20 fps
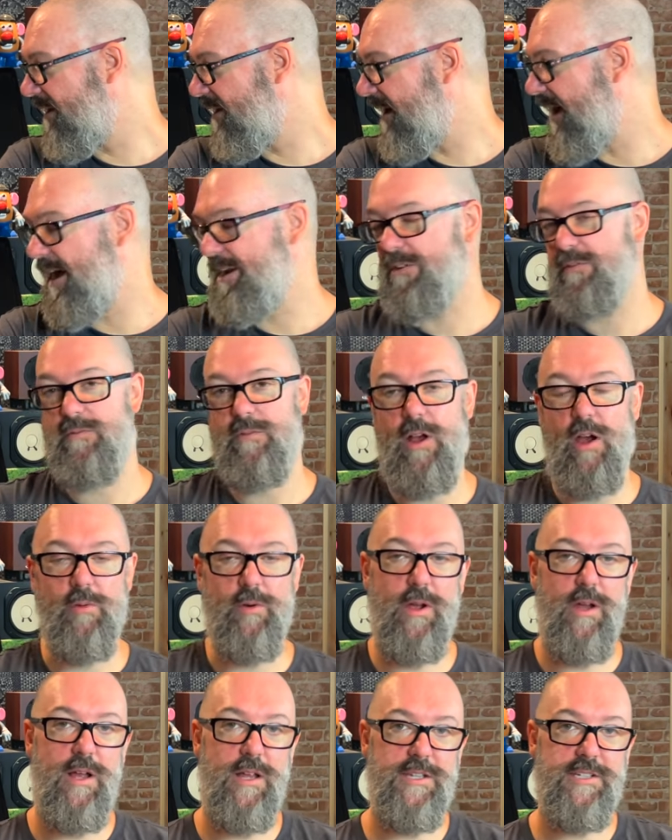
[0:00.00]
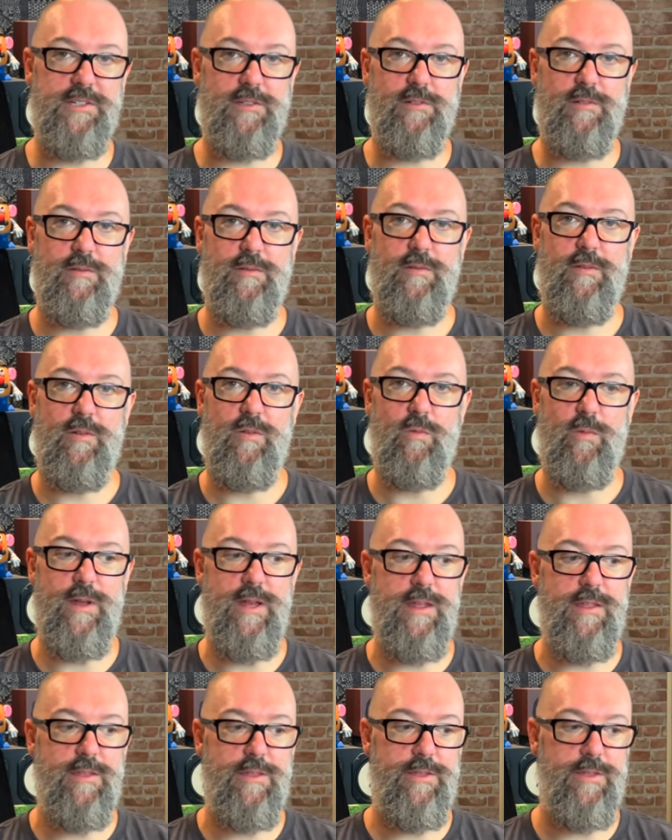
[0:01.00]
I had a rehearsal
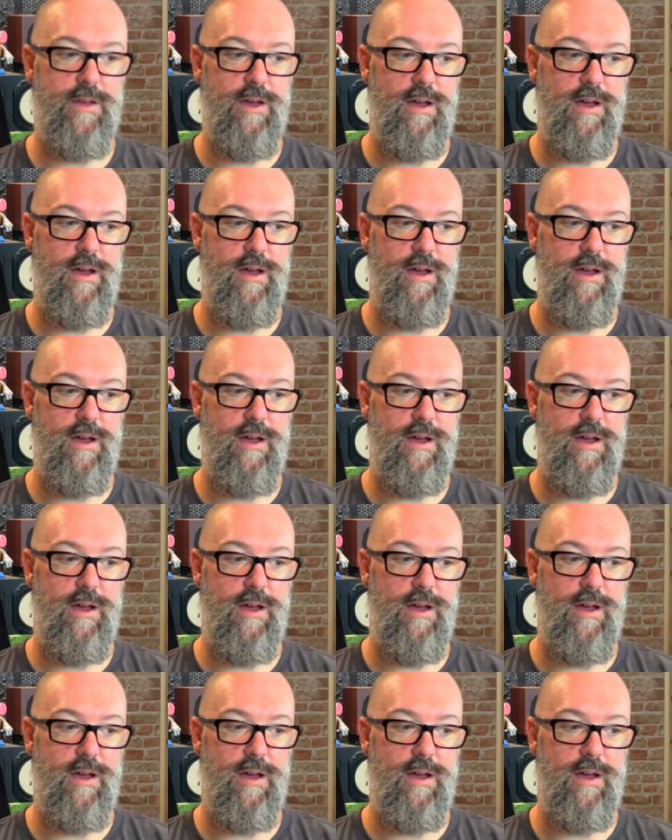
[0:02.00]
with